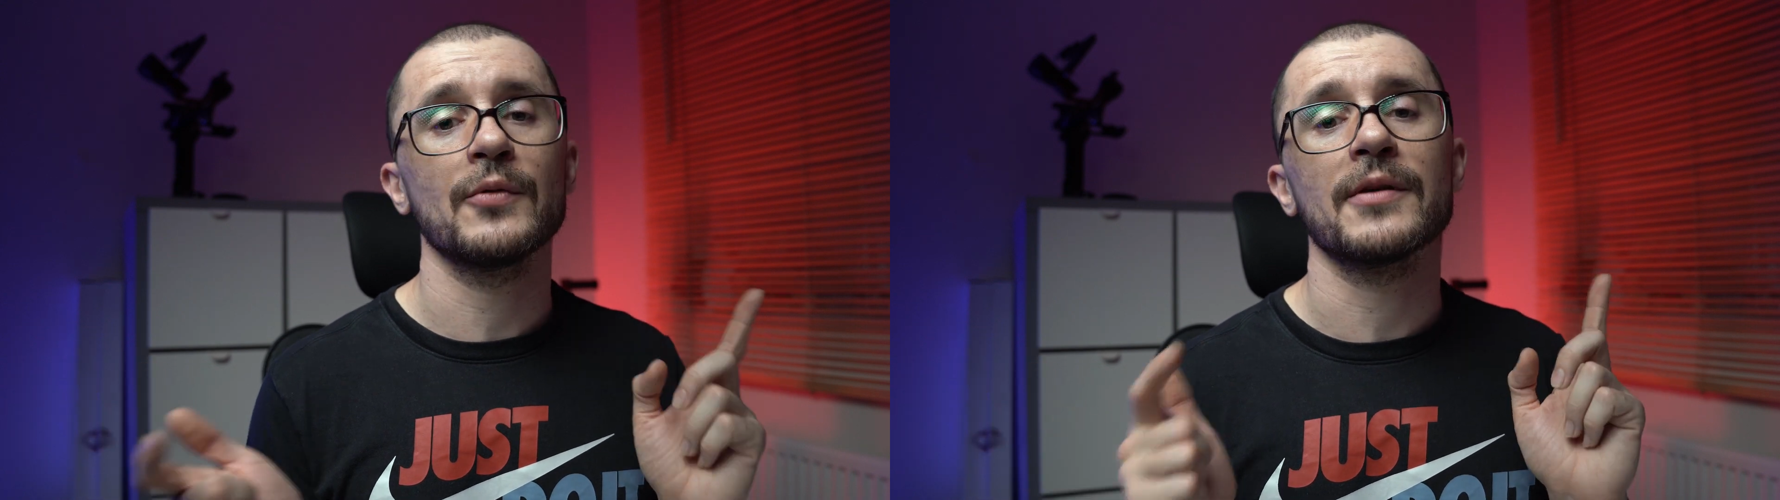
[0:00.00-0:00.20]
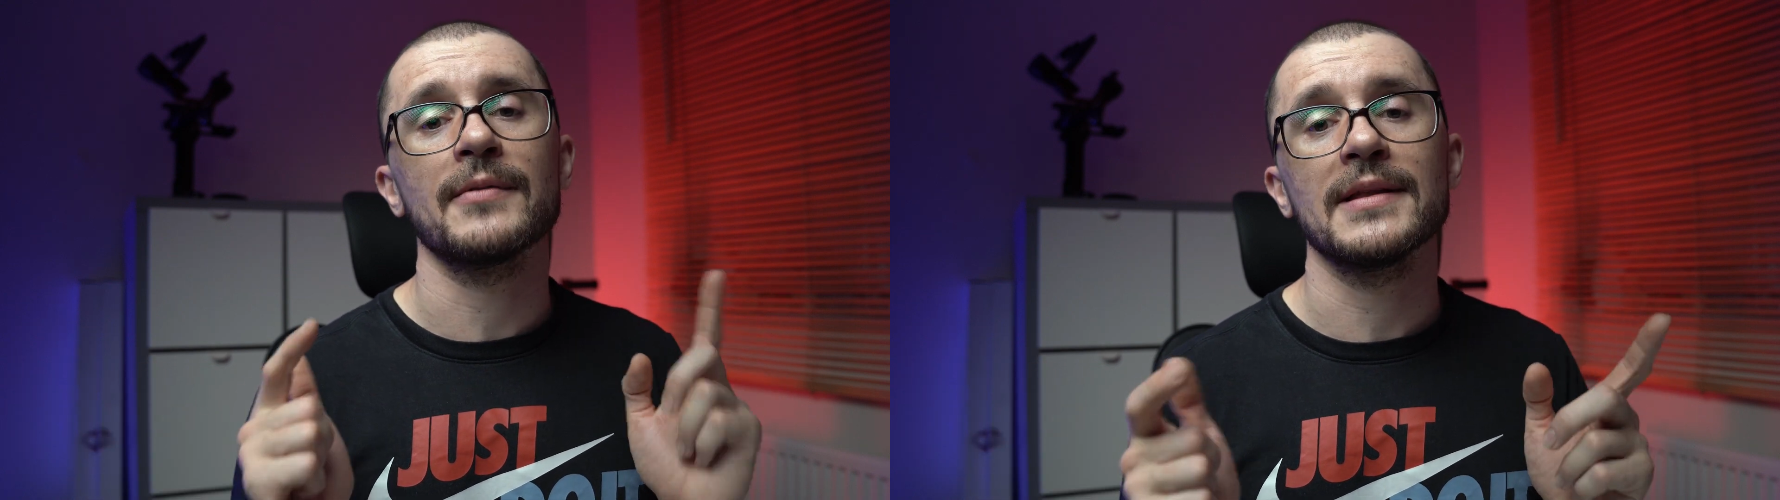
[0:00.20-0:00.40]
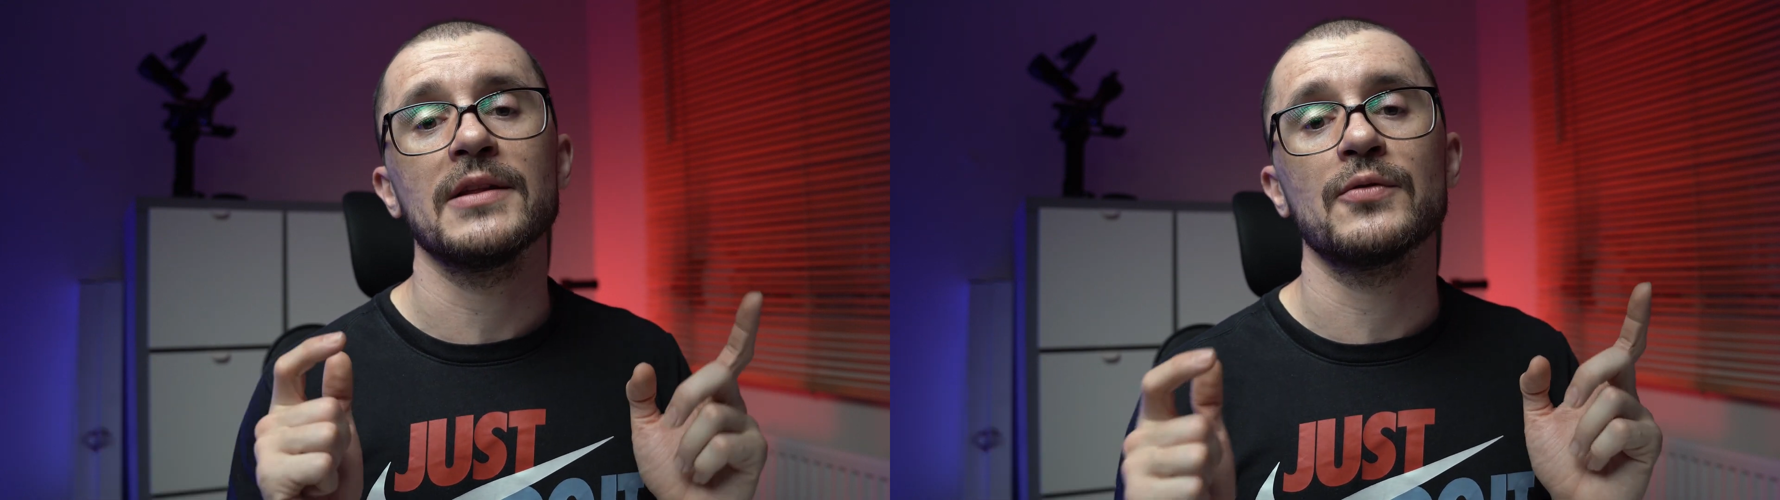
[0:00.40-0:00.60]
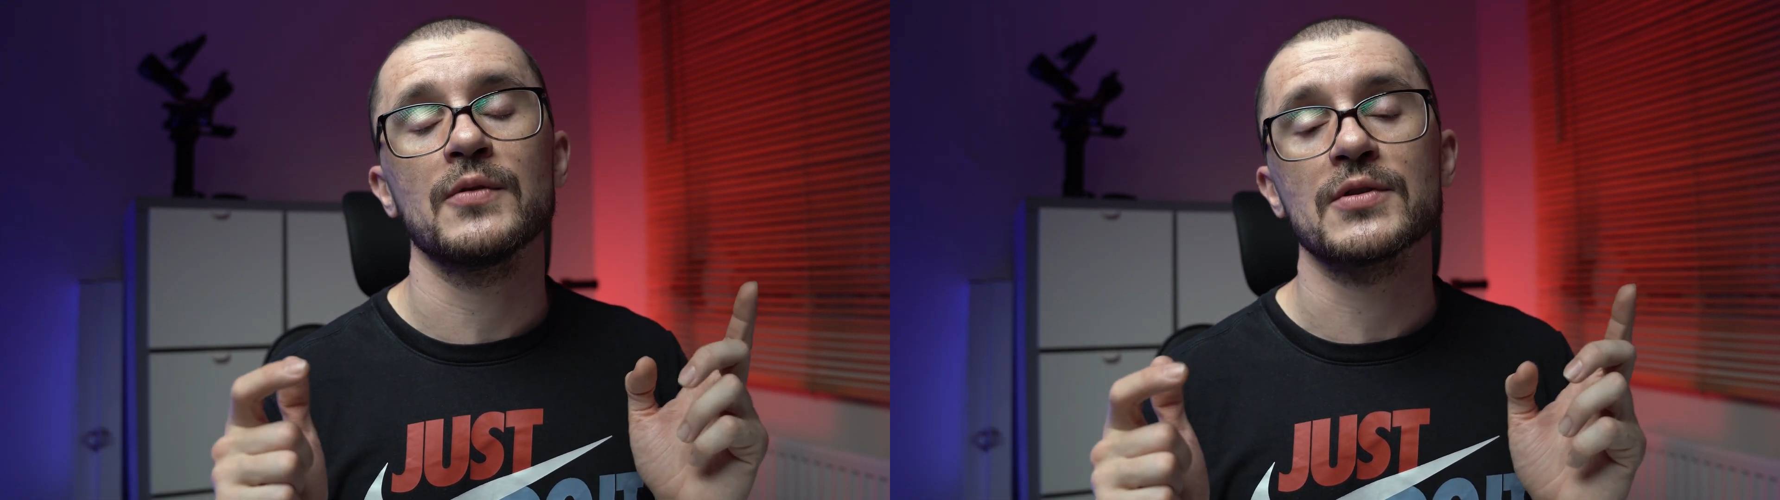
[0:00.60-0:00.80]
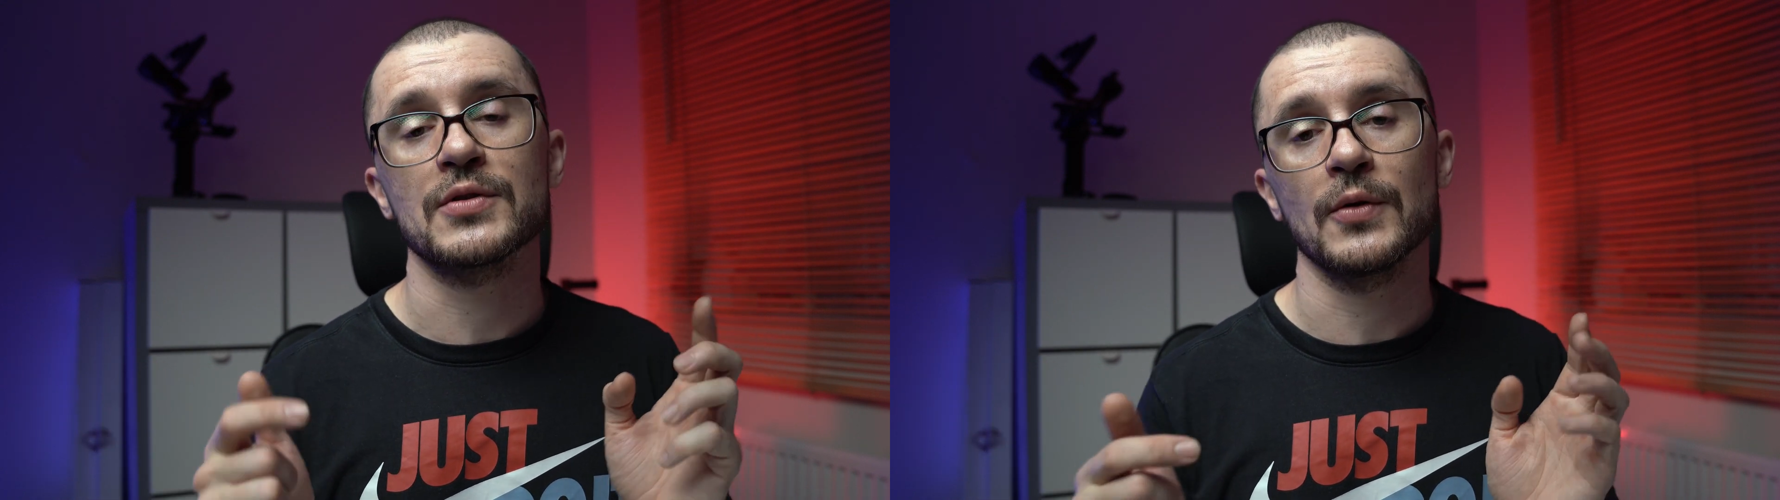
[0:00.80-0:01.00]
we are ready to
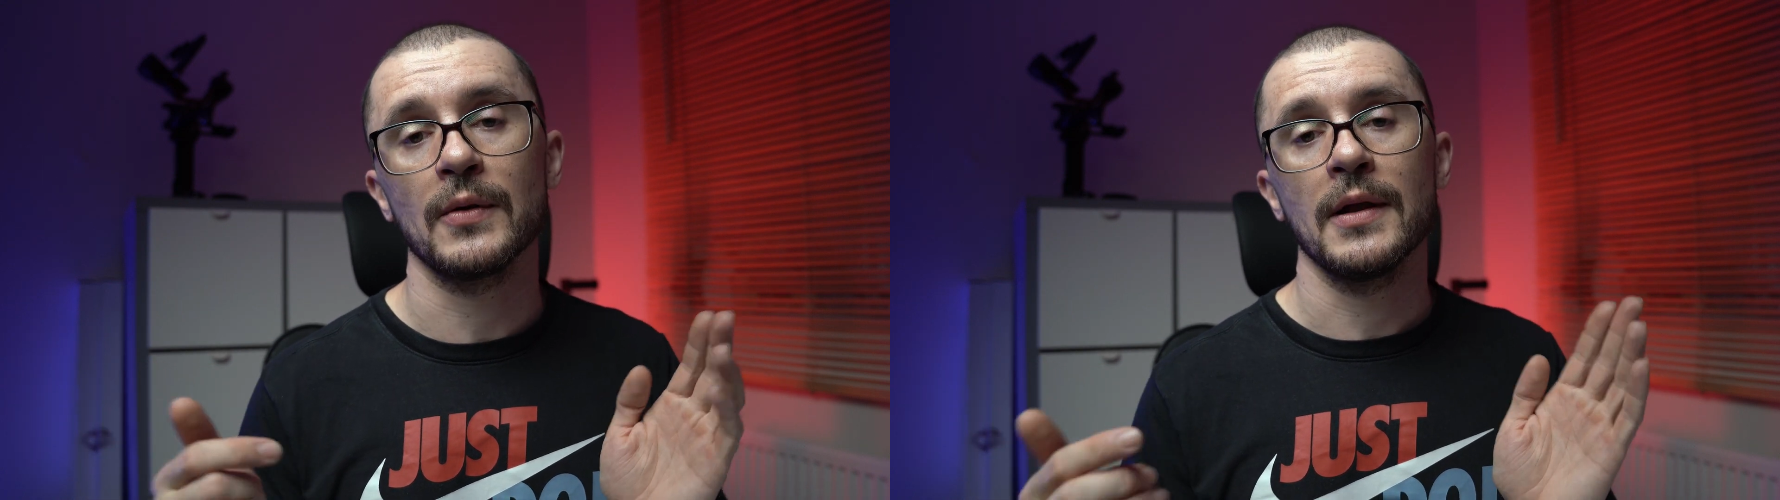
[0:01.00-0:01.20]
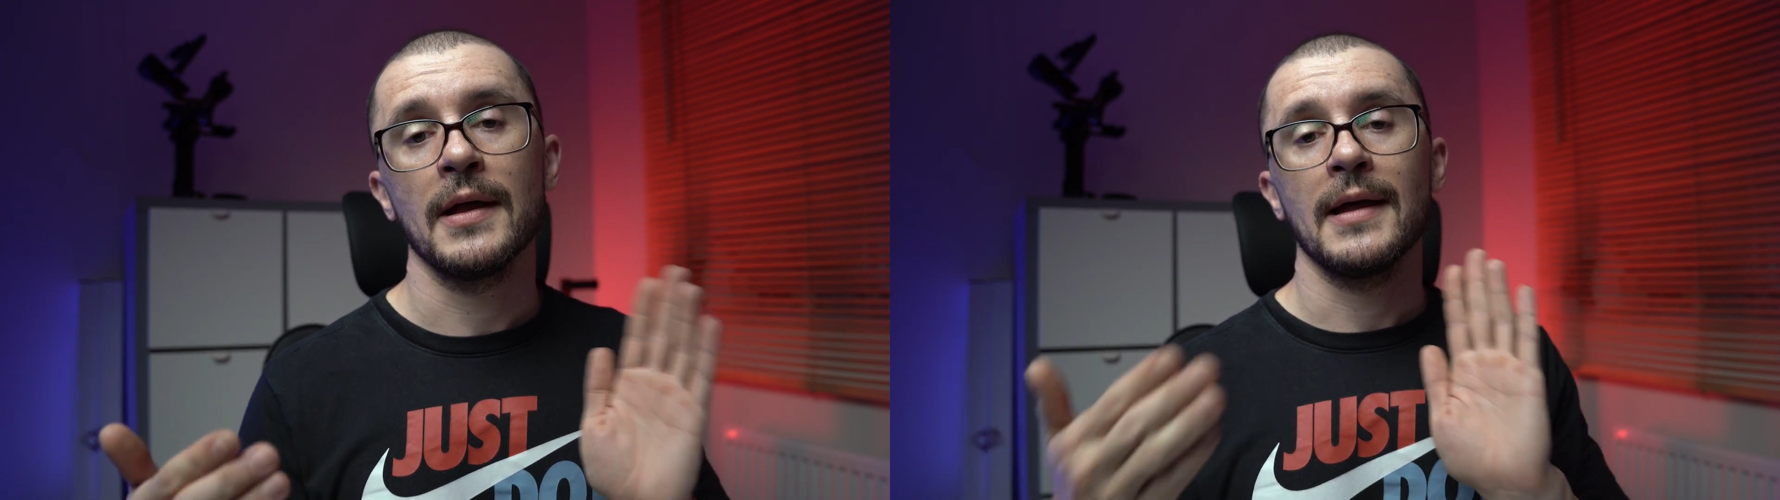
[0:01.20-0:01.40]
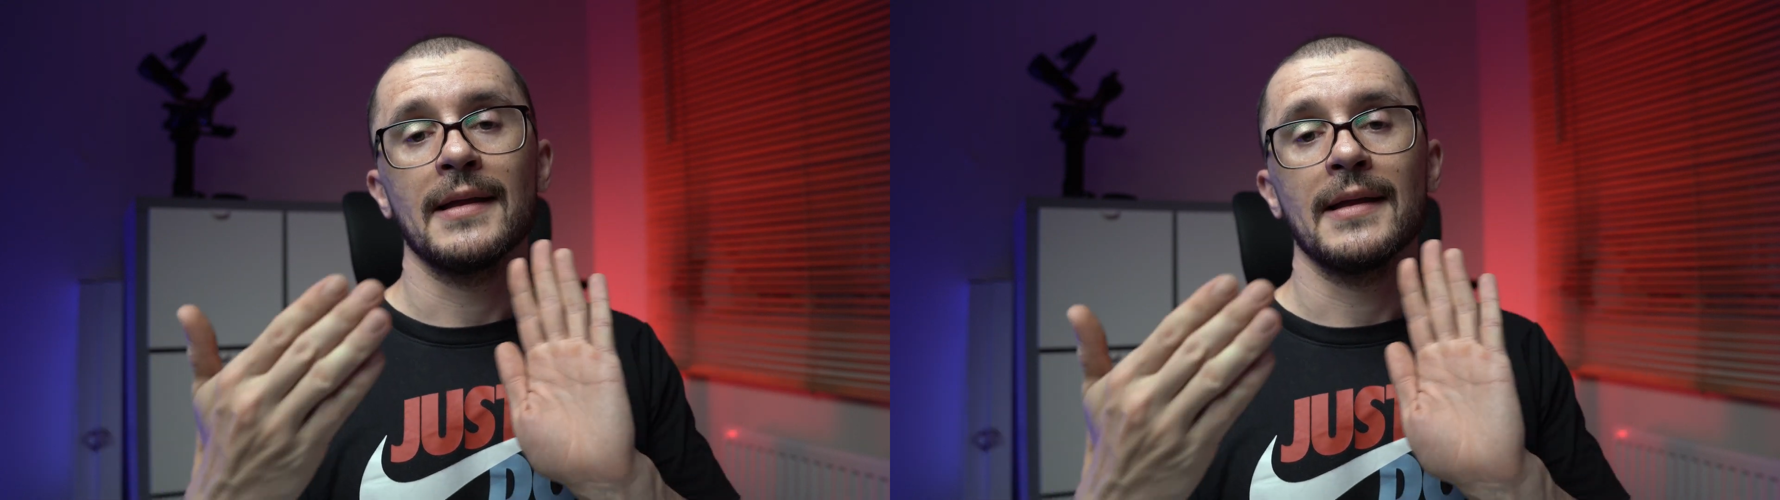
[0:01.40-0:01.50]
install